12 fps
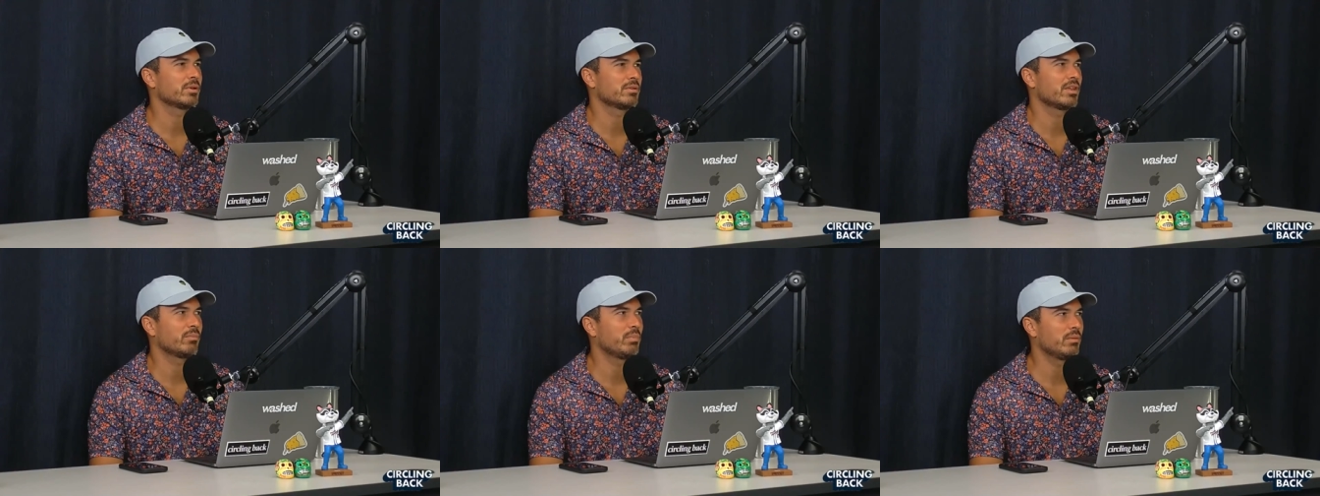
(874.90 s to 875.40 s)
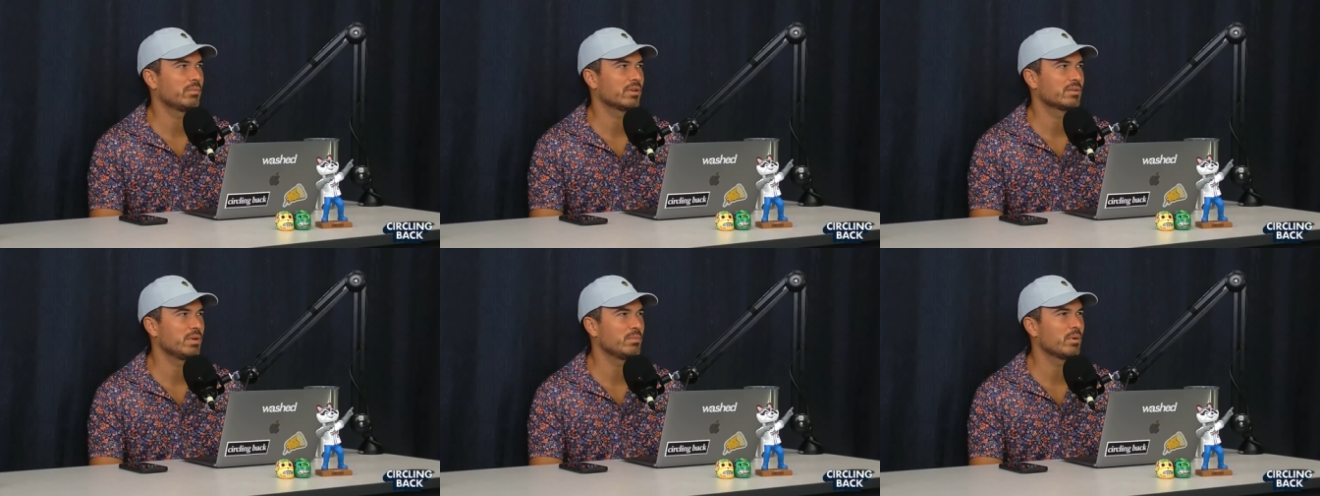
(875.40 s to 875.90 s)
think I don't know,
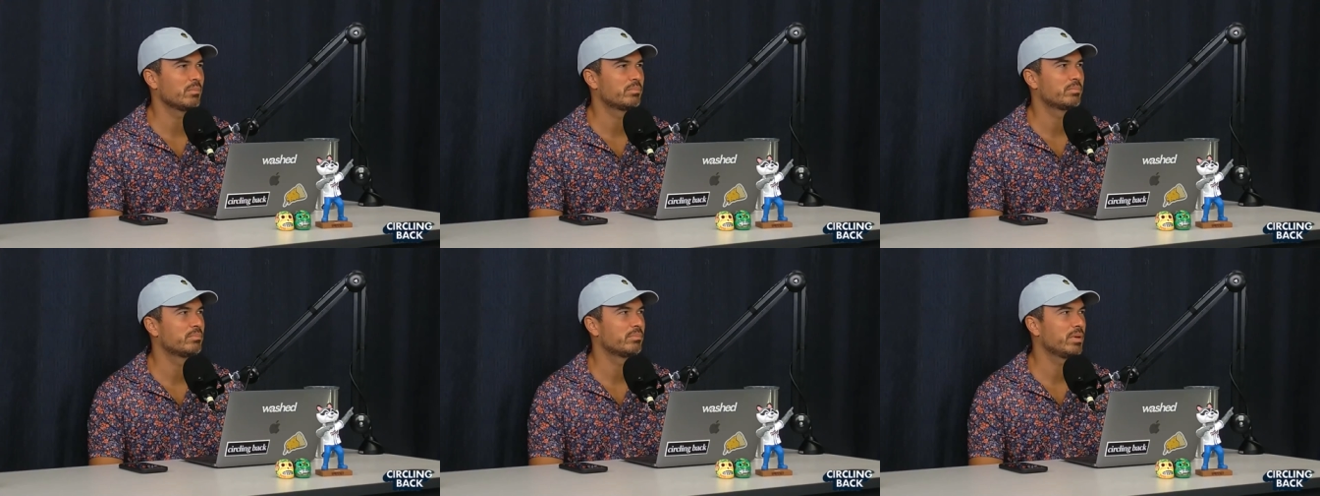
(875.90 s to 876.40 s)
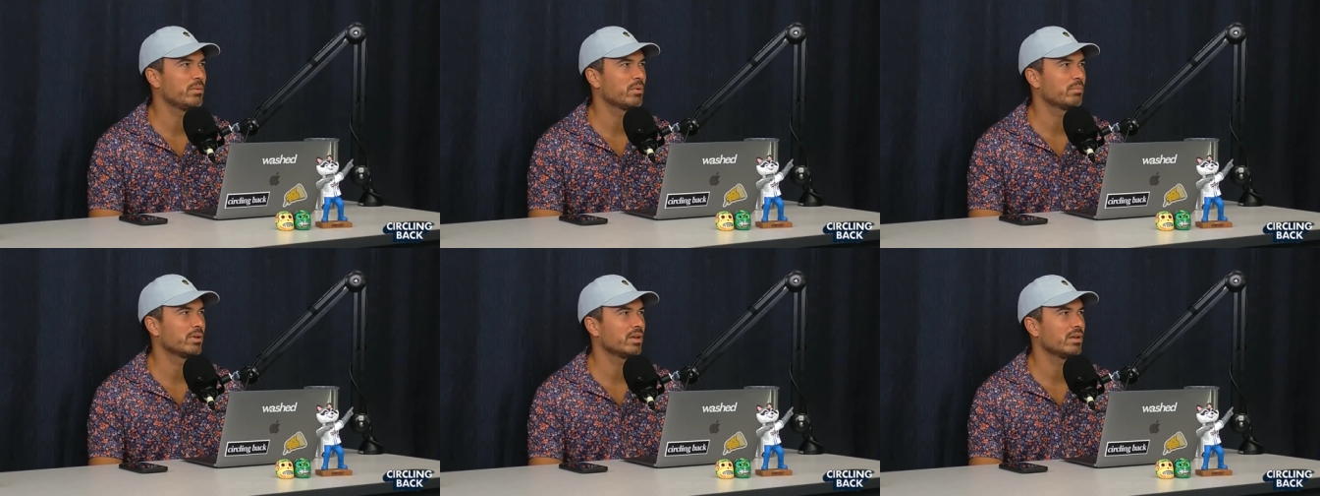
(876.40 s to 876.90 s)
germs. People, no,
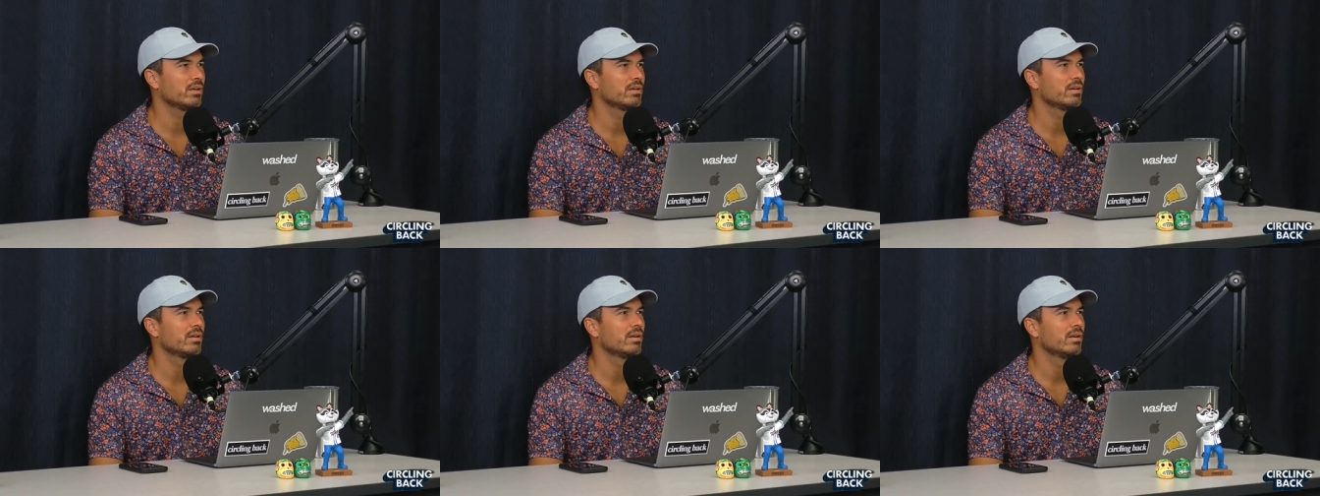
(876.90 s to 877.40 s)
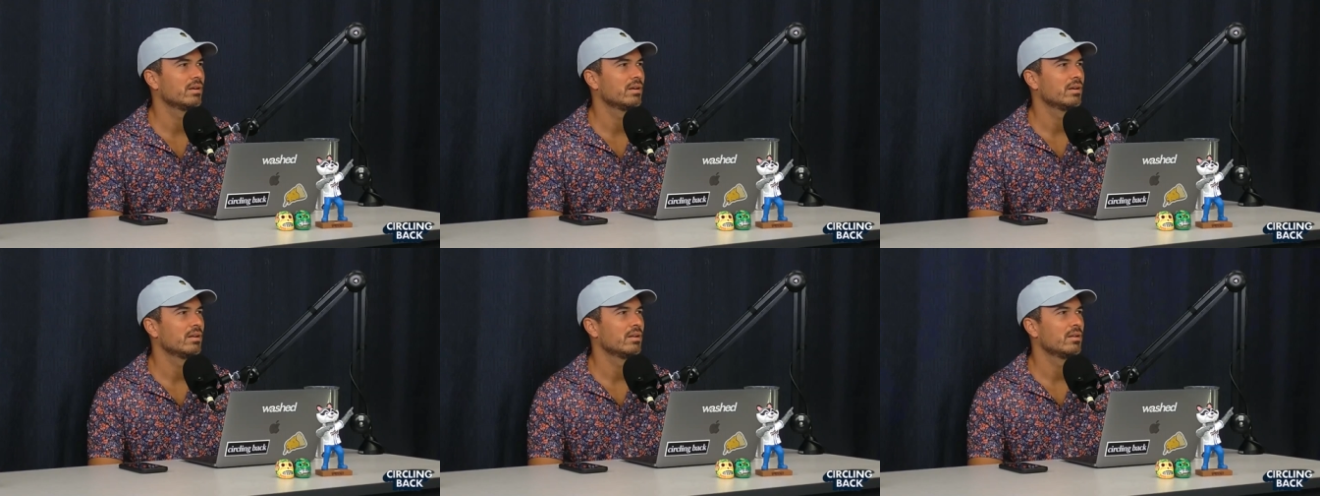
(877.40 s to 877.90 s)
germs. I get it. Dude, it's the